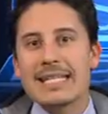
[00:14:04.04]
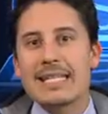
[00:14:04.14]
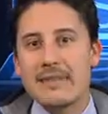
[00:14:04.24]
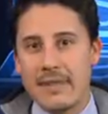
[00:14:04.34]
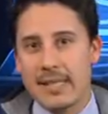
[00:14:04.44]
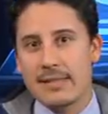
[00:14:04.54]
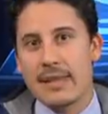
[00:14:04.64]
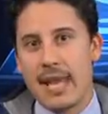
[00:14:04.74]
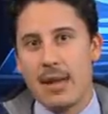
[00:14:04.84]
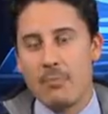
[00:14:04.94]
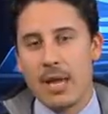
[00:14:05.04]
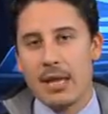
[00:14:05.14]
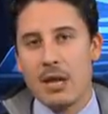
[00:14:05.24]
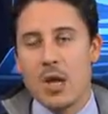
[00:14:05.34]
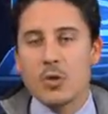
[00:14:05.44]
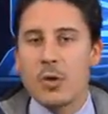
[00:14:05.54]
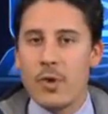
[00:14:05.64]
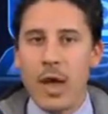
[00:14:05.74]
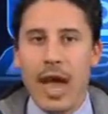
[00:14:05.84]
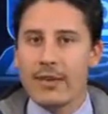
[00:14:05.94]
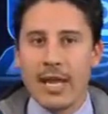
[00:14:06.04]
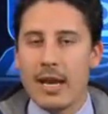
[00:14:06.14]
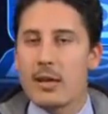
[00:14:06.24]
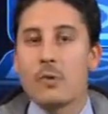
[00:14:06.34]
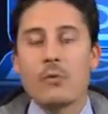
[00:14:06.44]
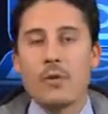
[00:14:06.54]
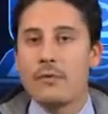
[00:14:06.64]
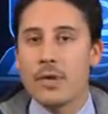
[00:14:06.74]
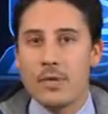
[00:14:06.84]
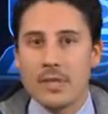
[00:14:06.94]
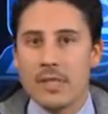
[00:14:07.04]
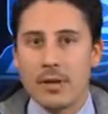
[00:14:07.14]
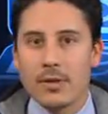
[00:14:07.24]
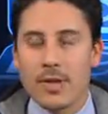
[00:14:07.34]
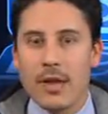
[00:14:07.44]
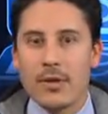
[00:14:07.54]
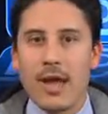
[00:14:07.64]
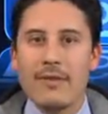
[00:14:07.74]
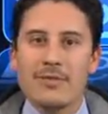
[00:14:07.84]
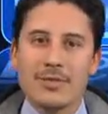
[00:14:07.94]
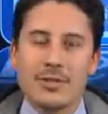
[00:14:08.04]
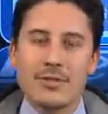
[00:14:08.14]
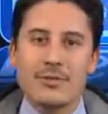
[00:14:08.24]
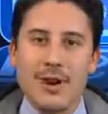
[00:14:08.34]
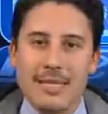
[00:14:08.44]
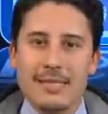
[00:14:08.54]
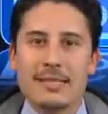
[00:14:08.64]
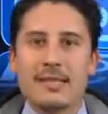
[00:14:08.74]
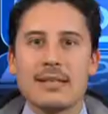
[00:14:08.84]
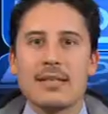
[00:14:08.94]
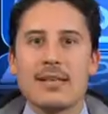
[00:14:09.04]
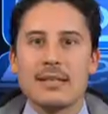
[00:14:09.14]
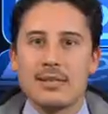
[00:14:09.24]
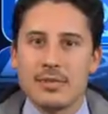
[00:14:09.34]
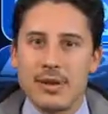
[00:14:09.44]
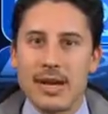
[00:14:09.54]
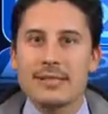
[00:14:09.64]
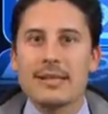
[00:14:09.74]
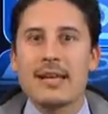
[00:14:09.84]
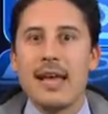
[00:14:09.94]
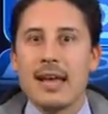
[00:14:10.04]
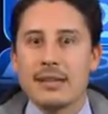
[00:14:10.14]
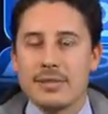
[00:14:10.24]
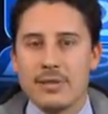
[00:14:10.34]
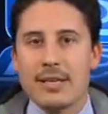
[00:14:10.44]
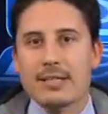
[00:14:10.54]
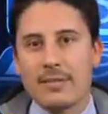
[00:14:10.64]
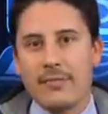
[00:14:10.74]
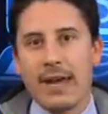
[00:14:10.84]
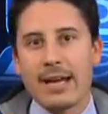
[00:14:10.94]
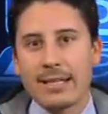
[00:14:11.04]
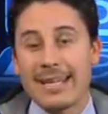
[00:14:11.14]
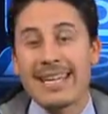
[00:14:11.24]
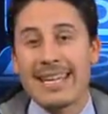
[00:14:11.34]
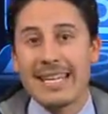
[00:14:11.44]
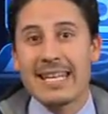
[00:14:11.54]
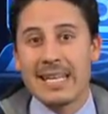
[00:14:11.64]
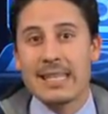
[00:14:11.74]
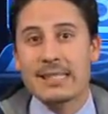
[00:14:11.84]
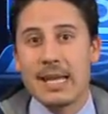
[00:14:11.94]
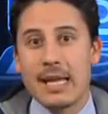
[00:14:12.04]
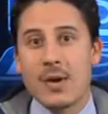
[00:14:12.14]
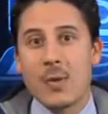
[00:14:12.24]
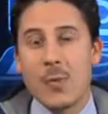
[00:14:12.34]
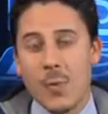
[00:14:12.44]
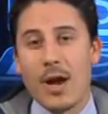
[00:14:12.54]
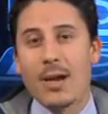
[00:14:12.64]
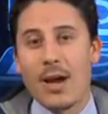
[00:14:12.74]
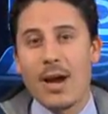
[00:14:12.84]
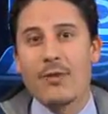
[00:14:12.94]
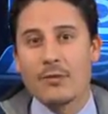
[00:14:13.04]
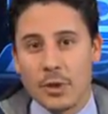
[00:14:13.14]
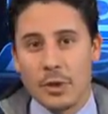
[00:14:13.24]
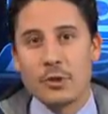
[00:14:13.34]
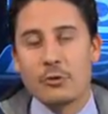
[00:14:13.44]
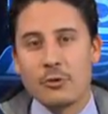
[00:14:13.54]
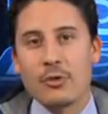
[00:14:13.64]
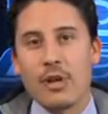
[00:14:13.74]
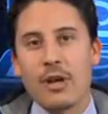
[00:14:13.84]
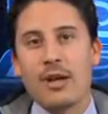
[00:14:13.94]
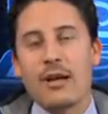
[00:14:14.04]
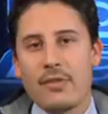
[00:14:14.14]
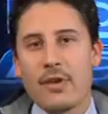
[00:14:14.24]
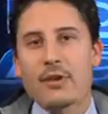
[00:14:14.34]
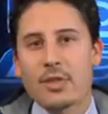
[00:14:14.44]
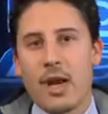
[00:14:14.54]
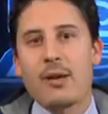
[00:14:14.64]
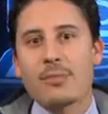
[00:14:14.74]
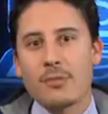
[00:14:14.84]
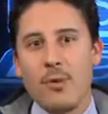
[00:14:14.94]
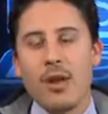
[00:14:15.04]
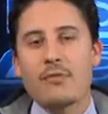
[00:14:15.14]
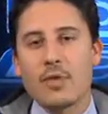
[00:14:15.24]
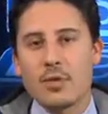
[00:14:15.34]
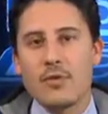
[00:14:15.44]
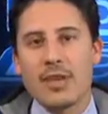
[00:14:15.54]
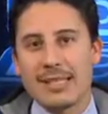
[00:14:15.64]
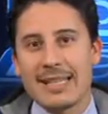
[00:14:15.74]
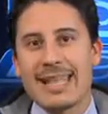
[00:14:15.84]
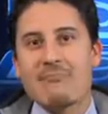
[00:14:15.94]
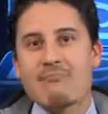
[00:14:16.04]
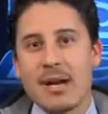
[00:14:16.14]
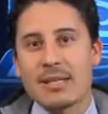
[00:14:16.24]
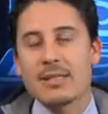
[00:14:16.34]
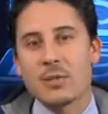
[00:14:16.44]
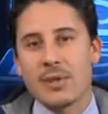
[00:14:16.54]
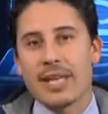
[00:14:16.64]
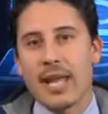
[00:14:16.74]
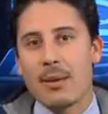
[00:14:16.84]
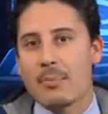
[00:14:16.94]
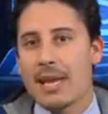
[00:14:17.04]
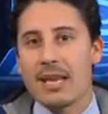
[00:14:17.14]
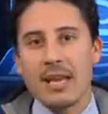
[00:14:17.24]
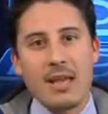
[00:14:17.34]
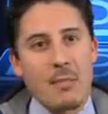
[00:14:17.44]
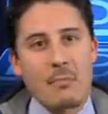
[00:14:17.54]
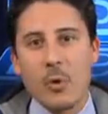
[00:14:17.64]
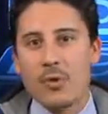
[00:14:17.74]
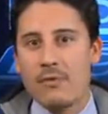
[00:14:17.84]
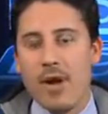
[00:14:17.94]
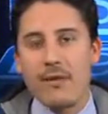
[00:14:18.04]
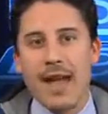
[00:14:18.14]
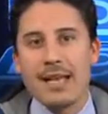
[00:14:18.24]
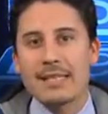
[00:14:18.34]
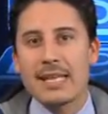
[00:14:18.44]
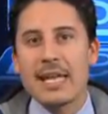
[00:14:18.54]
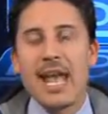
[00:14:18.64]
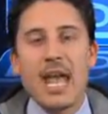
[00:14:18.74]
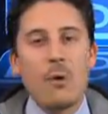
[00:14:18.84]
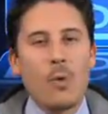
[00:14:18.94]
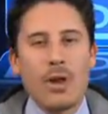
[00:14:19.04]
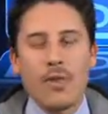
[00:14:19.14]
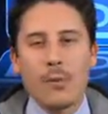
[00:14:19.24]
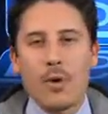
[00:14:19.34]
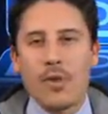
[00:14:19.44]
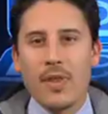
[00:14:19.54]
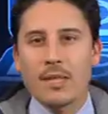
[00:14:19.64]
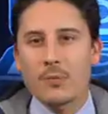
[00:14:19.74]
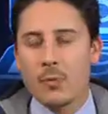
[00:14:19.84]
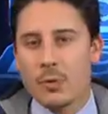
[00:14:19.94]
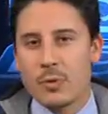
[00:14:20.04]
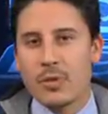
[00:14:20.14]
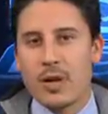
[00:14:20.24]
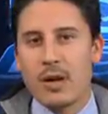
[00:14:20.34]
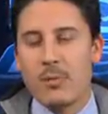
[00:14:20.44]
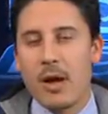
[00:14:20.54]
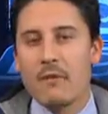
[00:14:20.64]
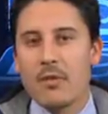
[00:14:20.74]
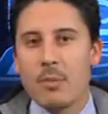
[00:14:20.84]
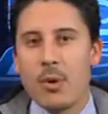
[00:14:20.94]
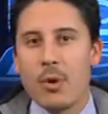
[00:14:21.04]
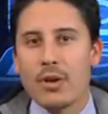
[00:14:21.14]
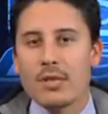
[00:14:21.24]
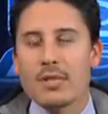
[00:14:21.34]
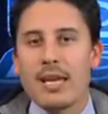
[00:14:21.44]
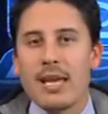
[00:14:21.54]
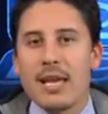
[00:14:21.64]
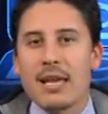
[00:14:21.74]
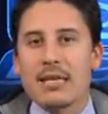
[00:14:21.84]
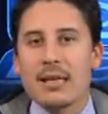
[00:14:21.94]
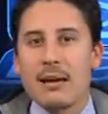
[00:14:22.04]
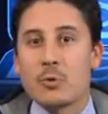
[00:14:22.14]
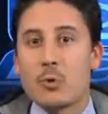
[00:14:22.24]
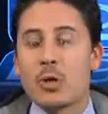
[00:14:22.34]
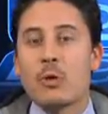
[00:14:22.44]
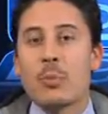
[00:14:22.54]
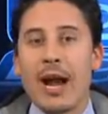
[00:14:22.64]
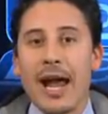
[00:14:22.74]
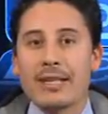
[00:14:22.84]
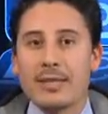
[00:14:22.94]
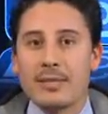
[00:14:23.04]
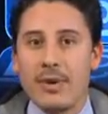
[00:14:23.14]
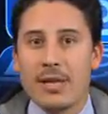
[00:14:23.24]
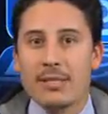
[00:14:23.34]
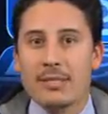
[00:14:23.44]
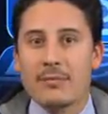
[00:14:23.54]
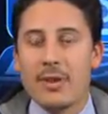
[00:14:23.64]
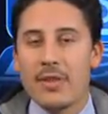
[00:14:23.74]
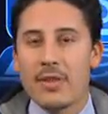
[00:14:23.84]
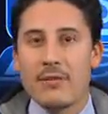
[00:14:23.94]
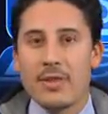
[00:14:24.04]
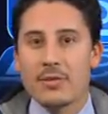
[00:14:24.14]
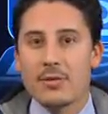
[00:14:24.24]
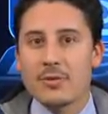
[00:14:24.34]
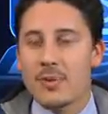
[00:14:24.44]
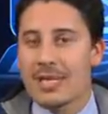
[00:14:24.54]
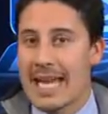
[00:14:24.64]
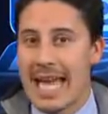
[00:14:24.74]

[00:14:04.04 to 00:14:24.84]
is the face of the campaign. So if you have a candidate who refuses altogether, you have to stress the fact that it is one of two of their jobs, one of two things that they must do at a campaign. Both involve asking. One of the things which we'll talk about, a few pointers, is do a little practice runs with individuals,